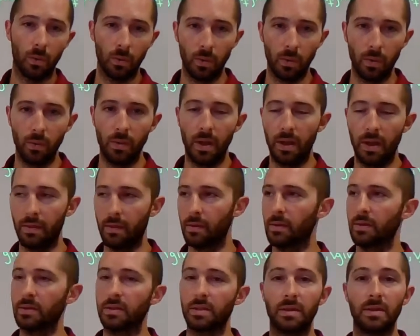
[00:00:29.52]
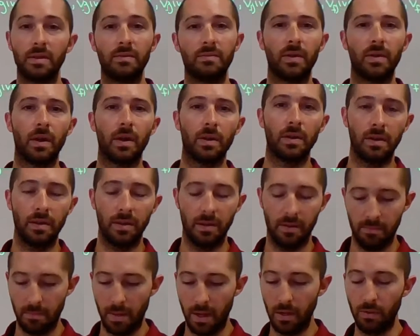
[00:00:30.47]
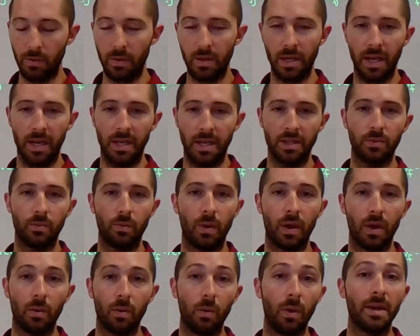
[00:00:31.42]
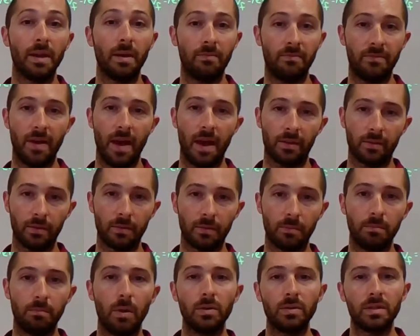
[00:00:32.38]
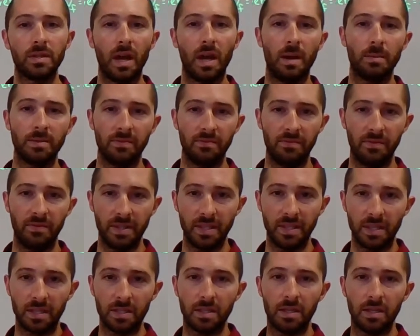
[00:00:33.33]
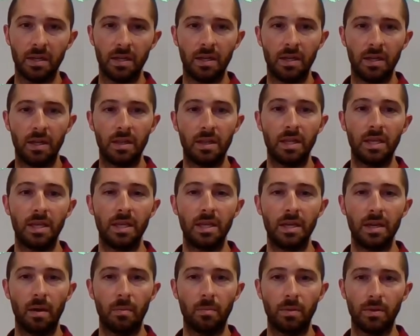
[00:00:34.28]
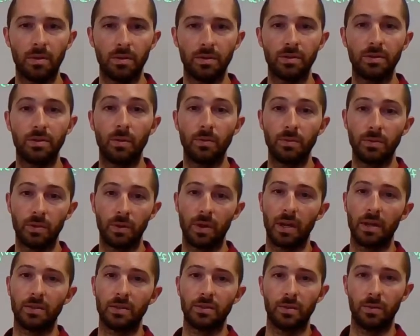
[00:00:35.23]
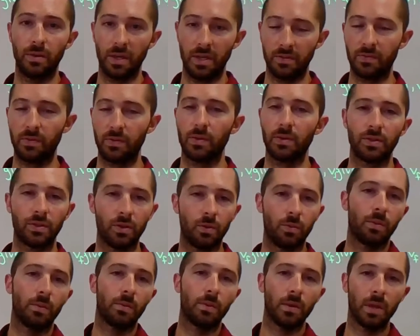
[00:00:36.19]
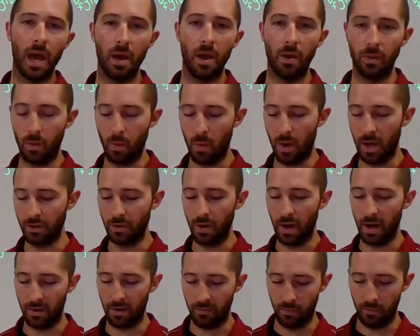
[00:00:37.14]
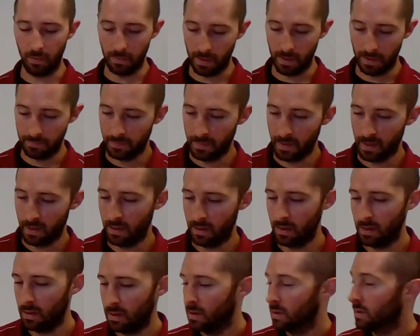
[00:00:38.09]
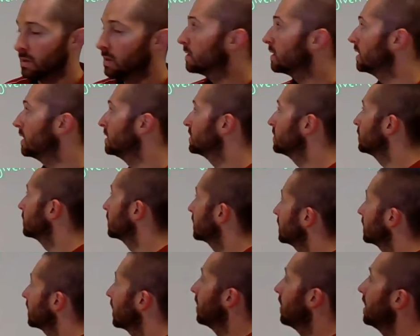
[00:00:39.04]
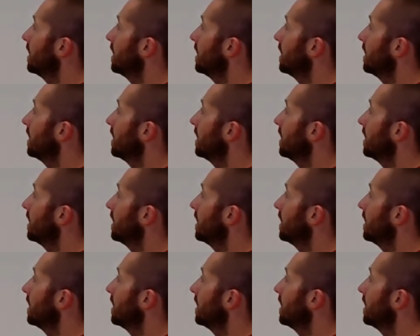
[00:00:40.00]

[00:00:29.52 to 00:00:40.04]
There are times when we'll need to take the square root, and there's a very minute case where we'll end up factoring. Most times in physics, the numbers don't turn out so nice for us, so we rely on the quadratic